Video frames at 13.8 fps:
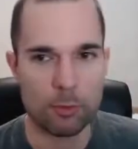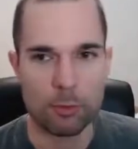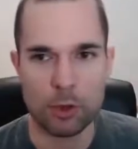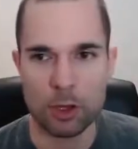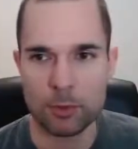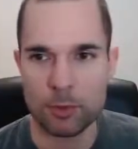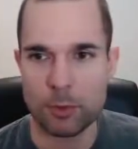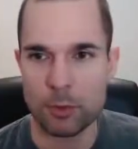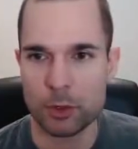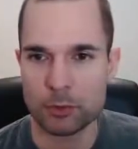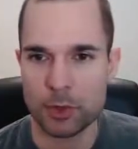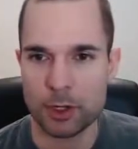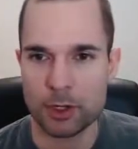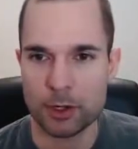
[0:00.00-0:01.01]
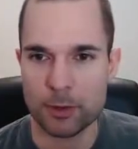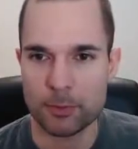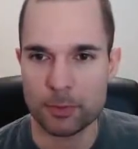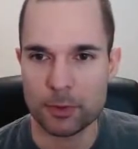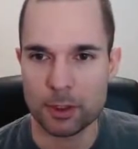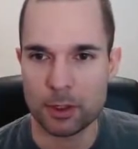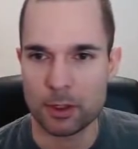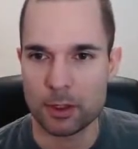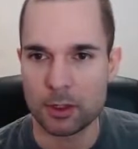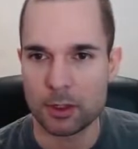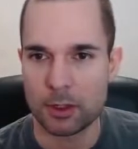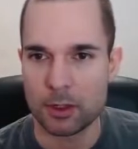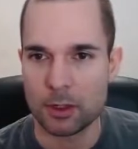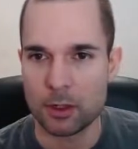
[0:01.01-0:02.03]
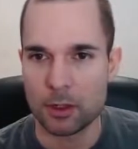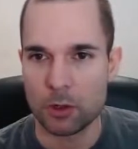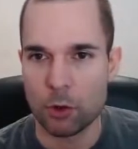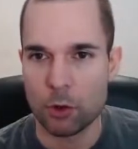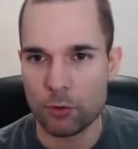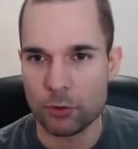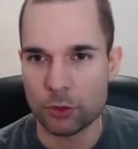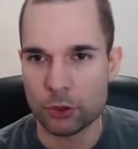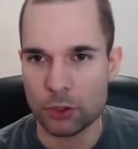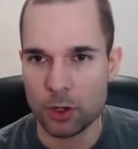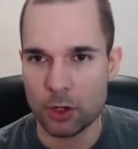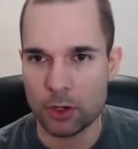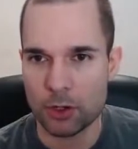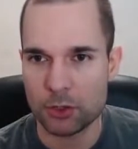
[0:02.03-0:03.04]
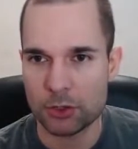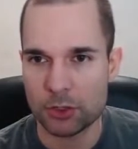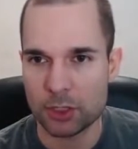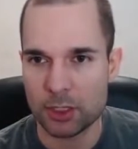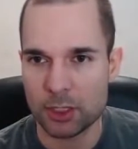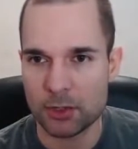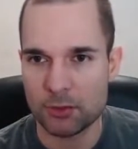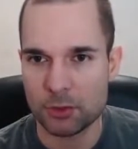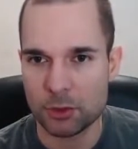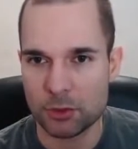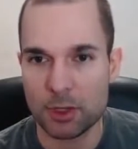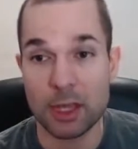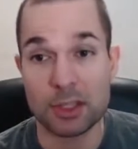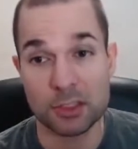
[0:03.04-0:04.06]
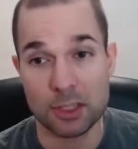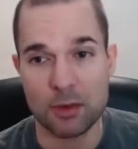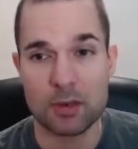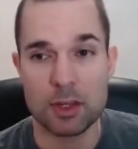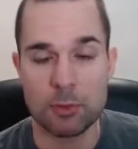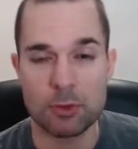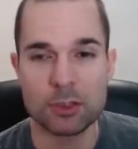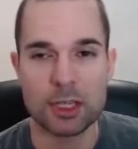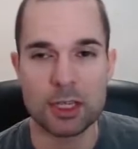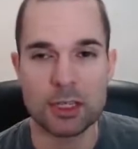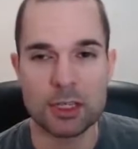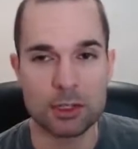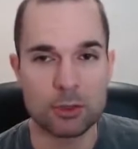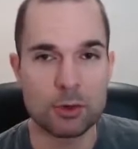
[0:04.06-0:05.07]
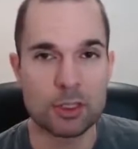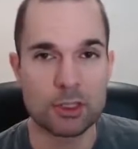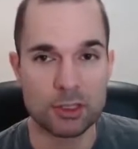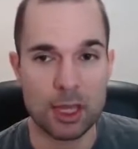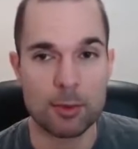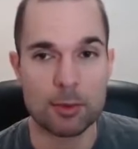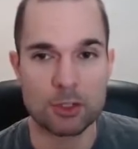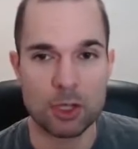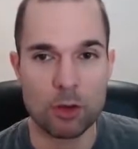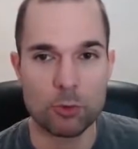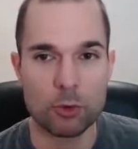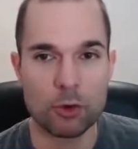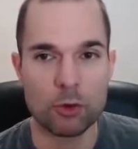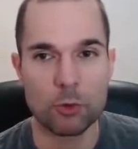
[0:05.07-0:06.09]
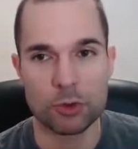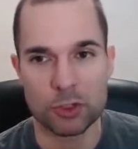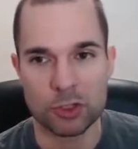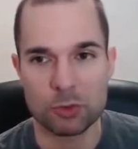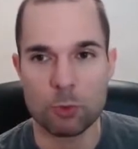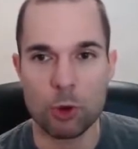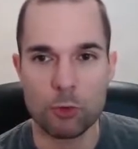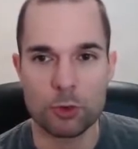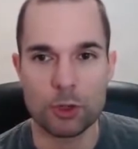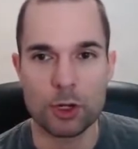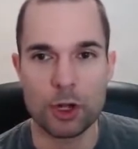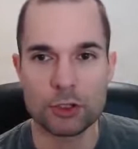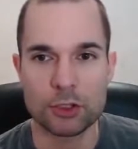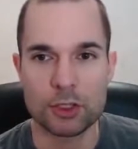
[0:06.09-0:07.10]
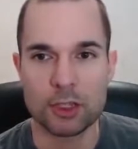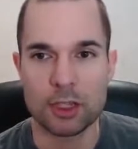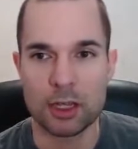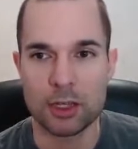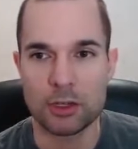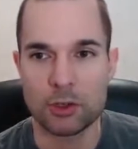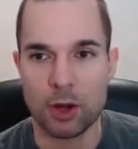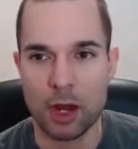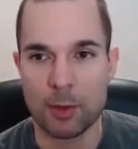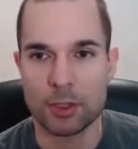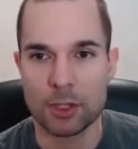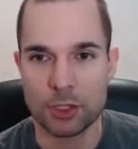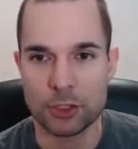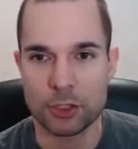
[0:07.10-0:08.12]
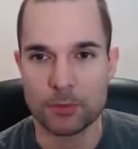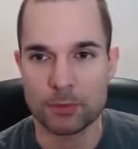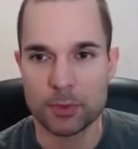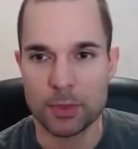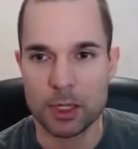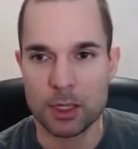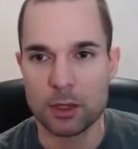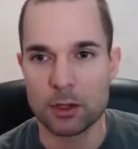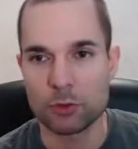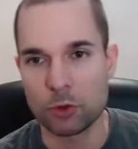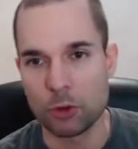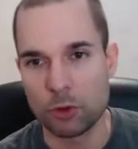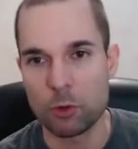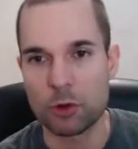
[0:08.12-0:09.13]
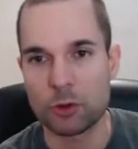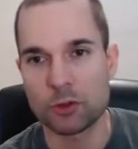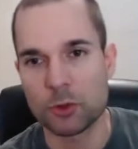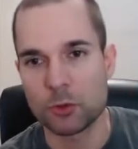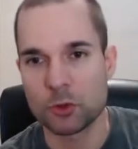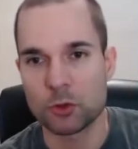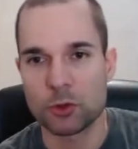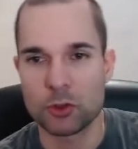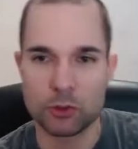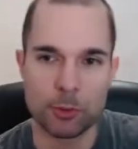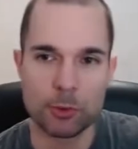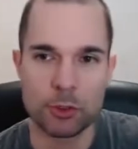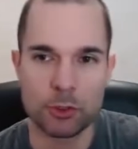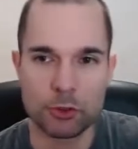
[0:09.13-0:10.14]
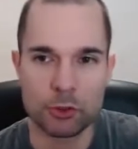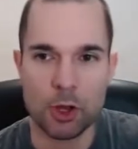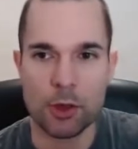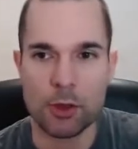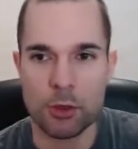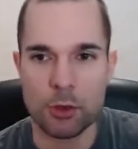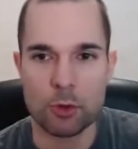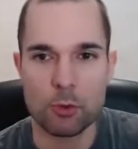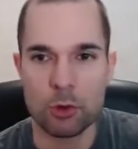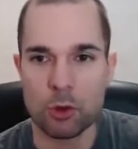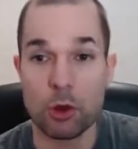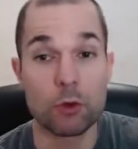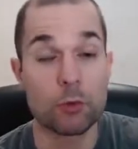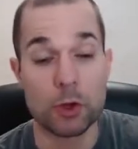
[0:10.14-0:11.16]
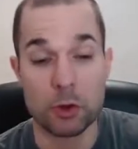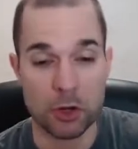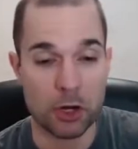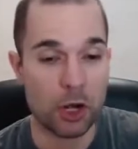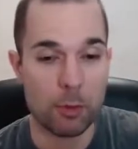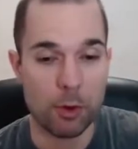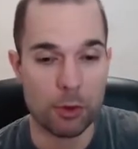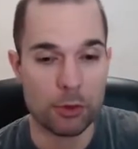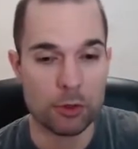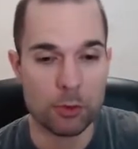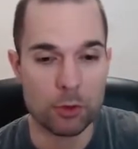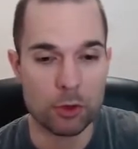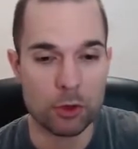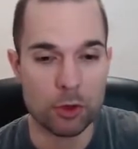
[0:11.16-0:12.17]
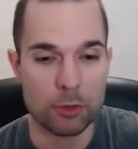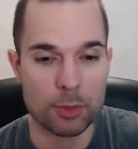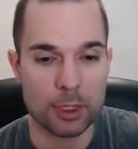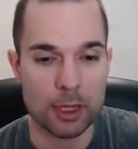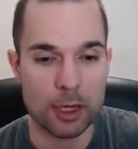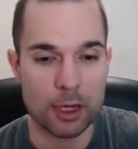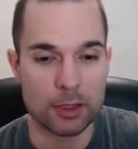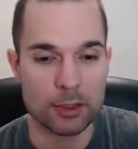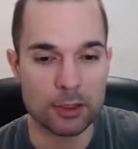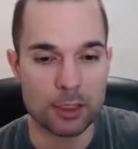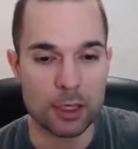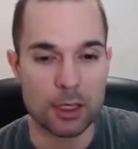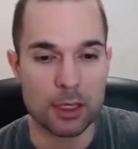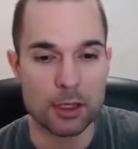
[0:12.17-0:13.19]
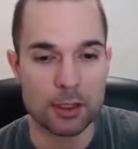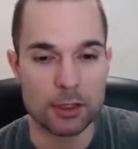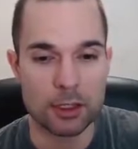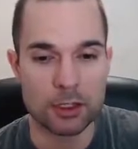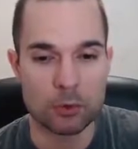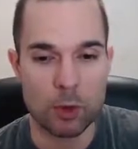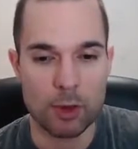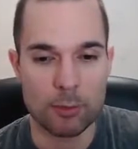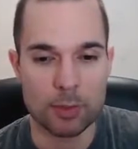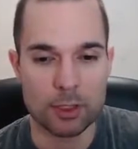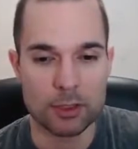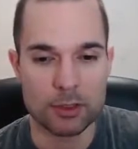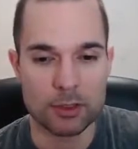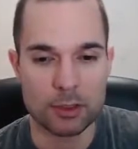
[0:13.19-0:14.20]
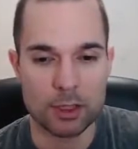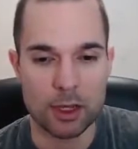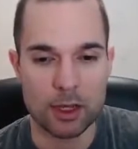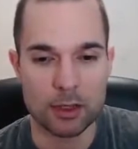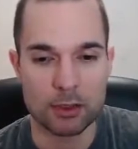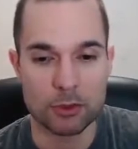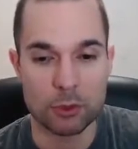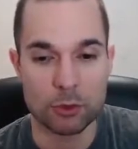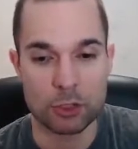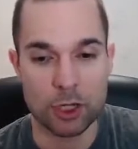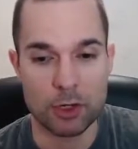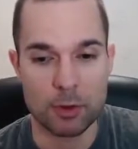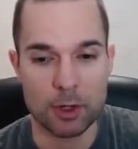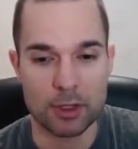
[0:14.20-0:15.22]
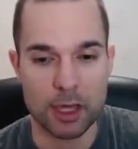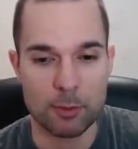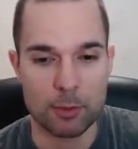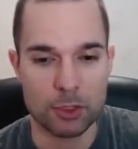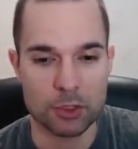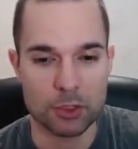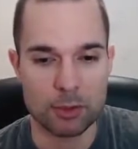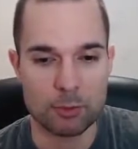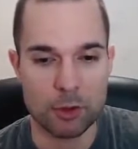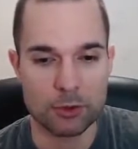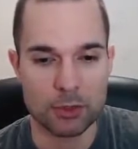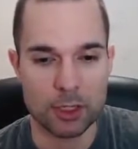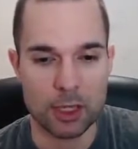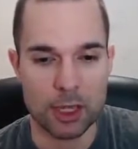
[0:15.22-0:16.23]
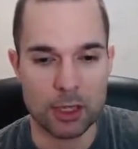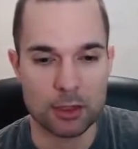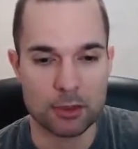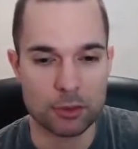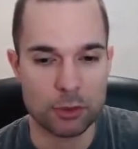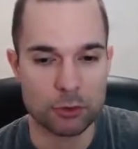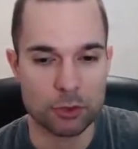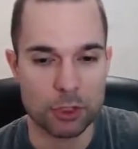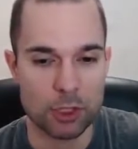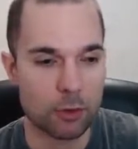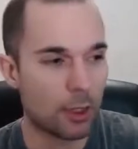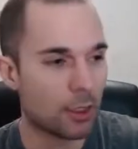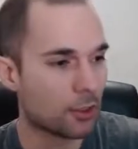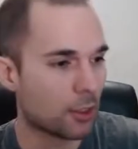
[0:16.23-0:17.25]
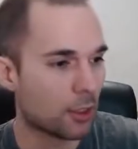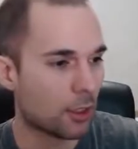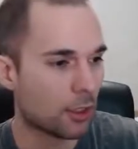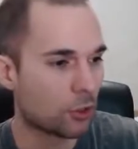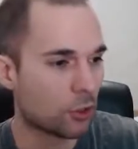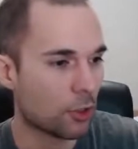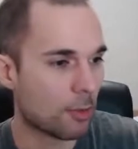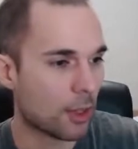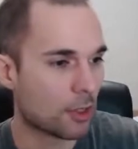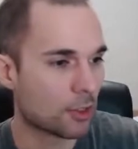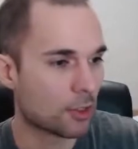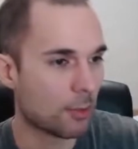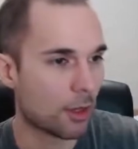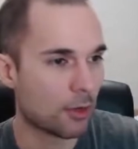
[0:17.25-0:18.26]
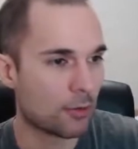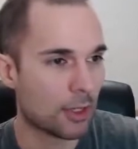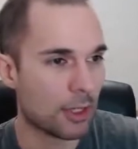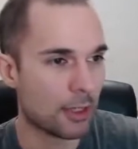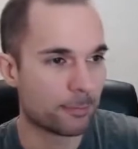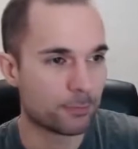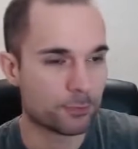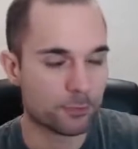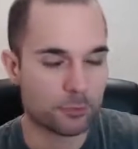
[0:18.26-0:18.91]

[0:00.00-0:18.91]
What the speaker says: I'll pull up the build right here. Overcharged gives you, 70% increased damage output with the small reduction in your ammunition. A little more distributor draw and thermal load. We don't care about thermal load because these weapons don't generate that much heat. Multi-cannons don't generate a tremendous amount of heat.